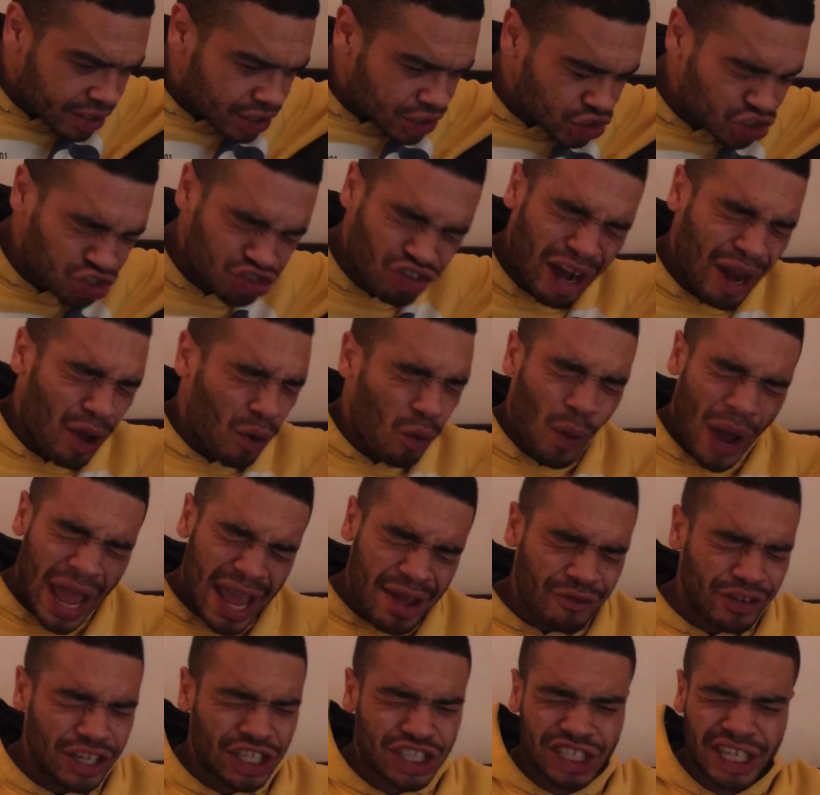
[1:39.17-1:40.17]
Straight
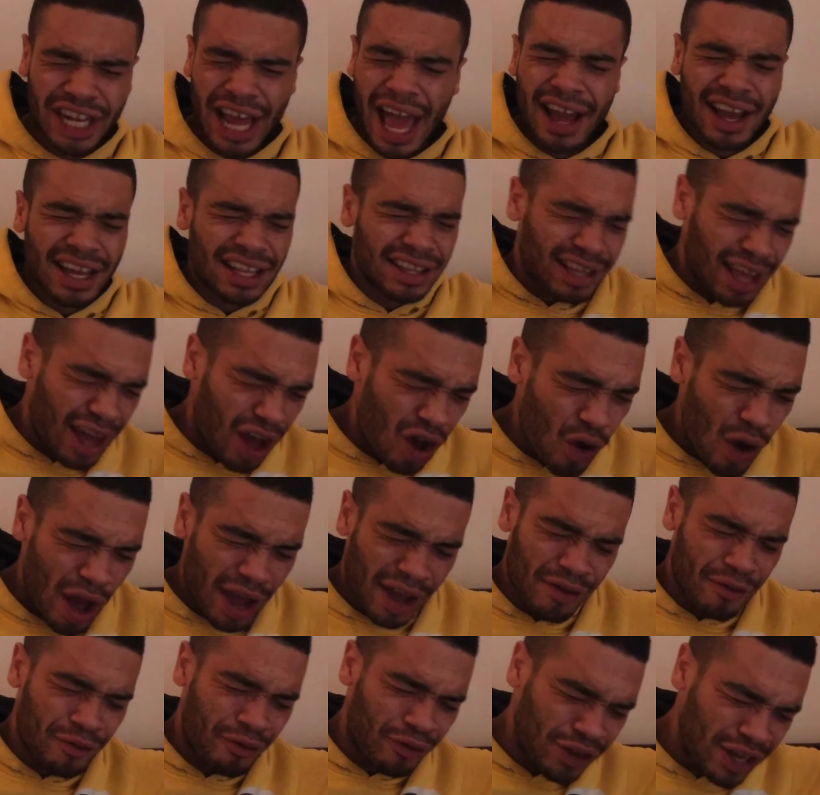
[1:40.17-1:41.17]
wavy shit. I can tell, I
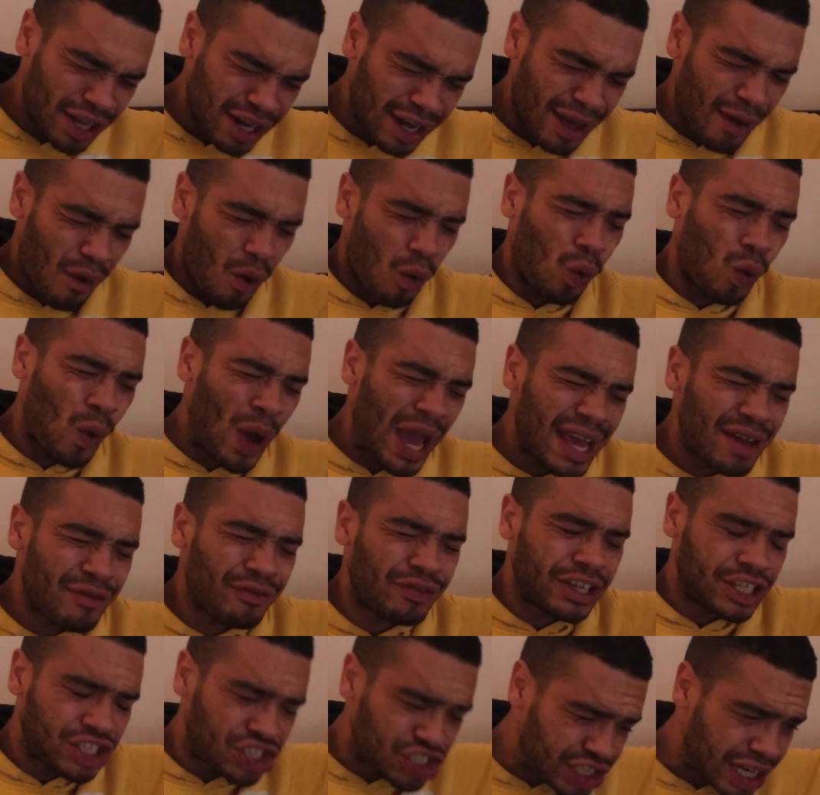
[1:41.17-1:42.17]
can feel it.
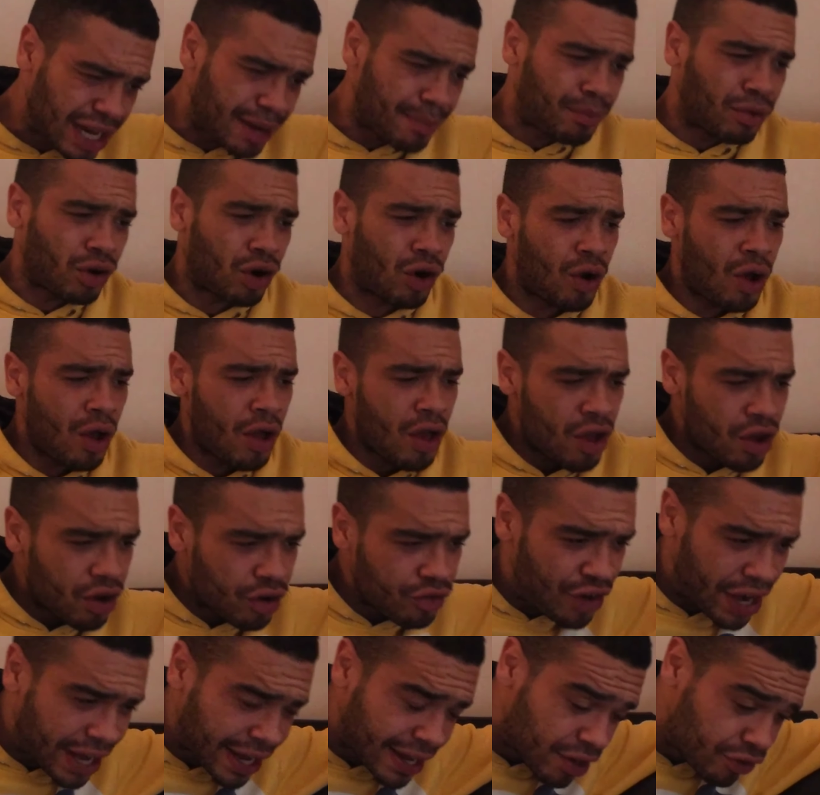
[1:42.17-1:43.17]
Wavy shit, bro.
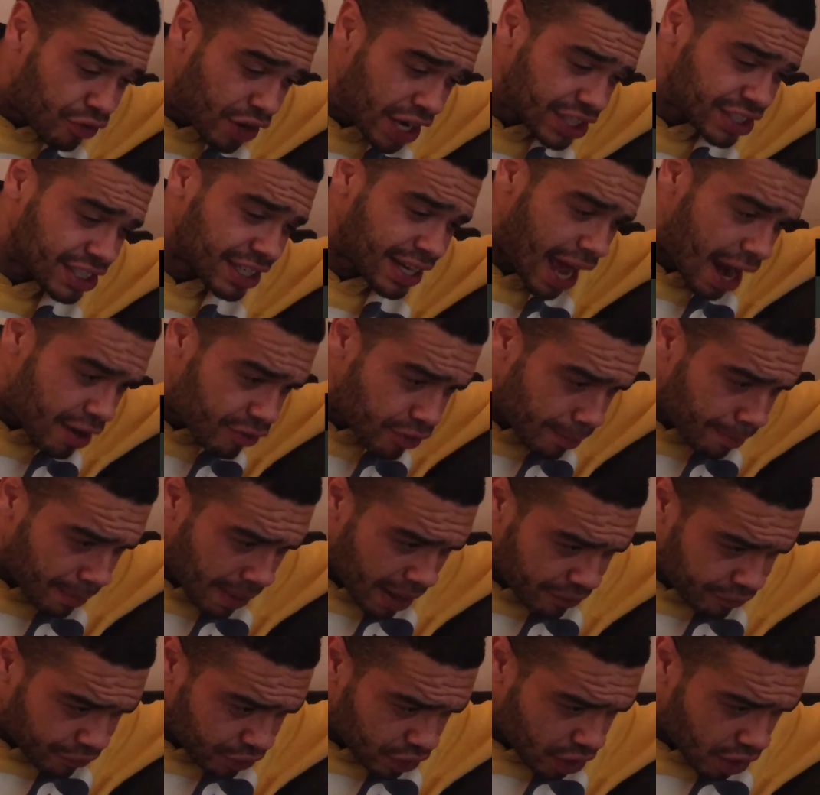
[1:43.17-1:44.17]
Ricky Rich and Aram
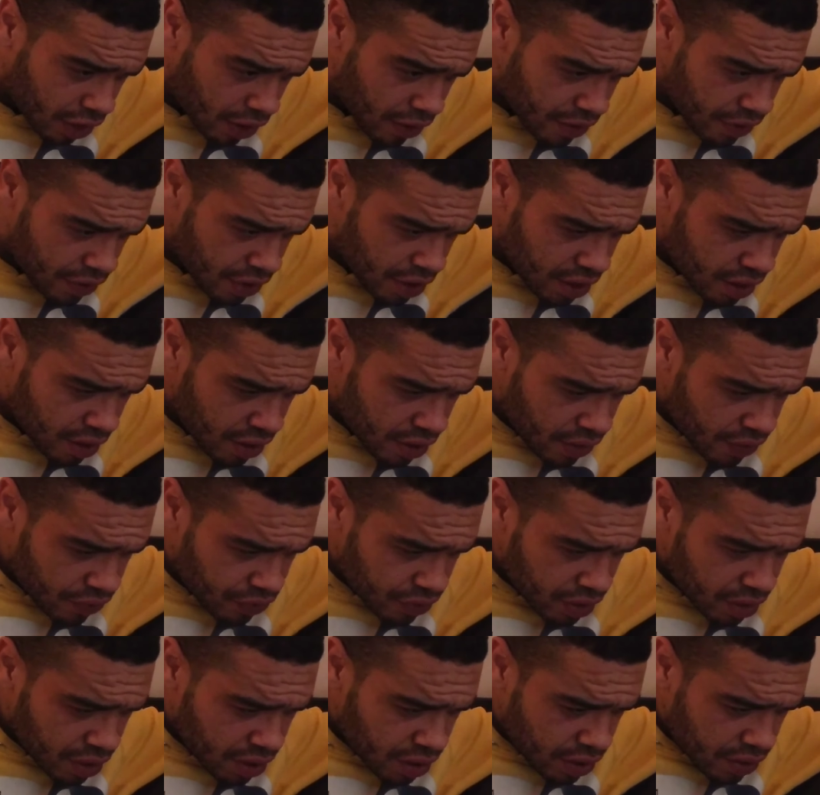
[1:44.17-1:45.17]
Mafia.
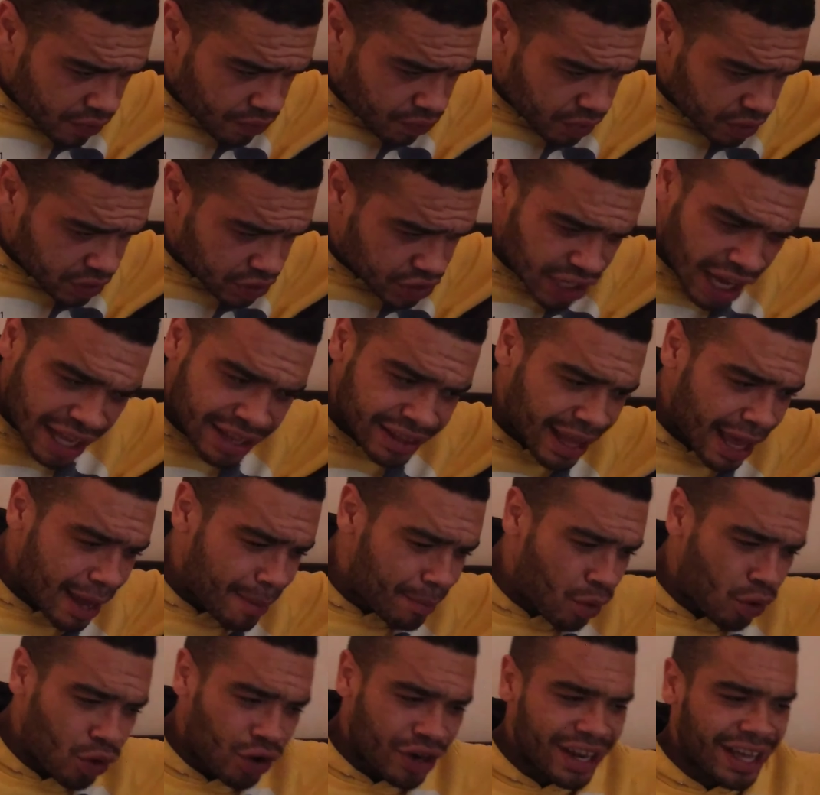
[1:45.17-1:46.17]
Sunday
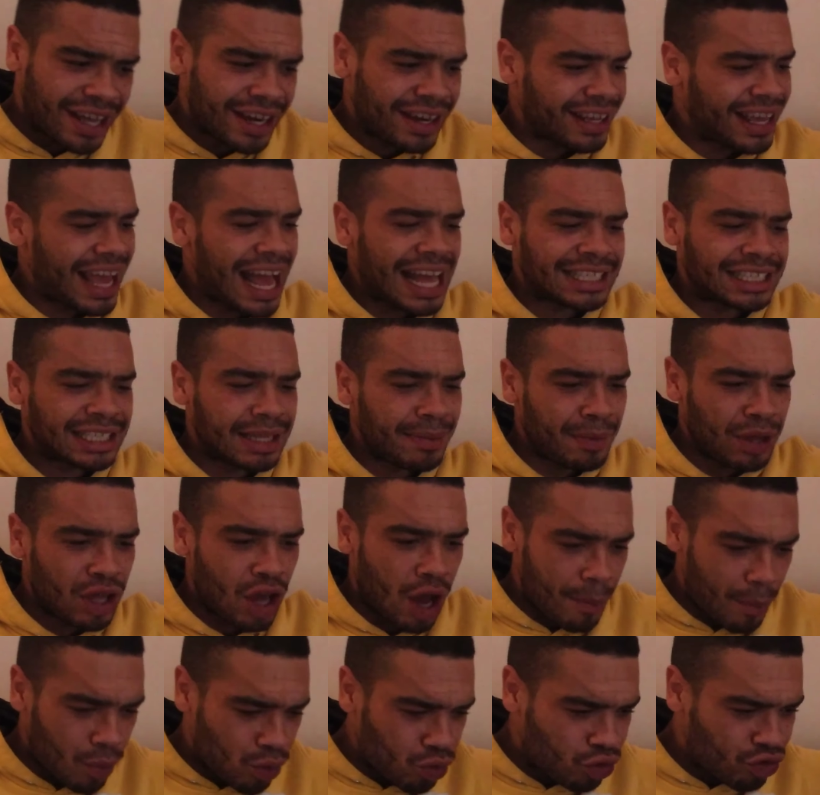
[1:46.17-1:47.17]
morning, gassing me
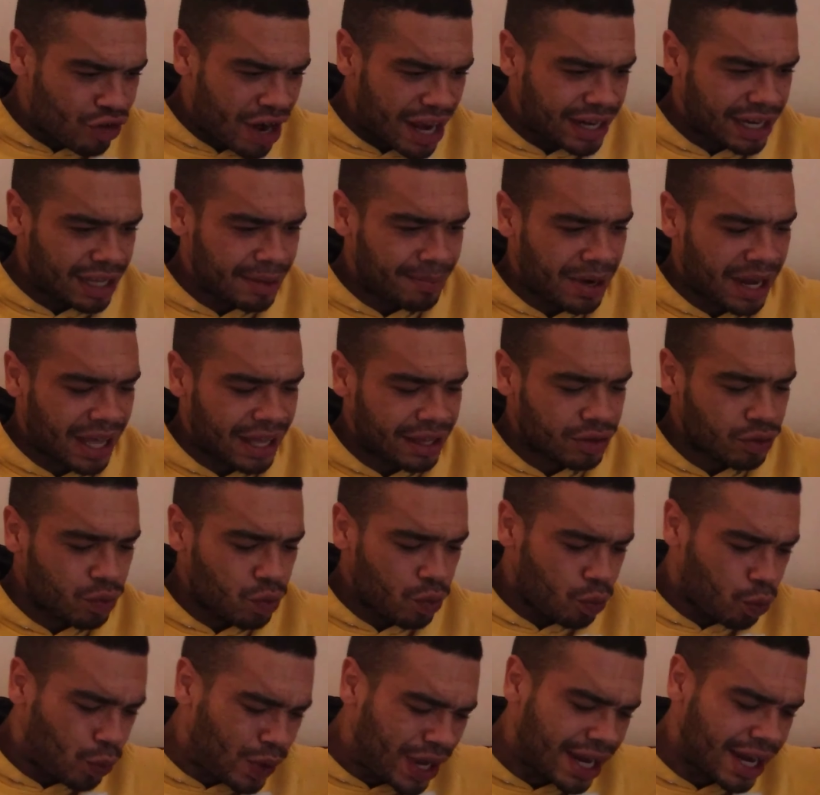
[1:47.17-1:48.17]
up already, blood.
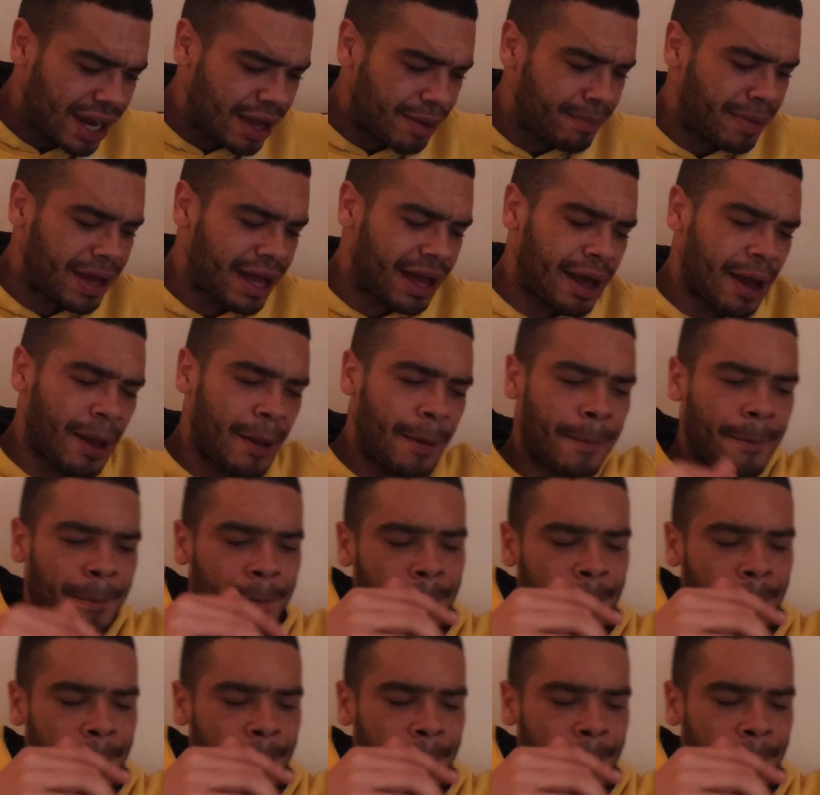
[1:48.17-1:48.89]
Wheel it back.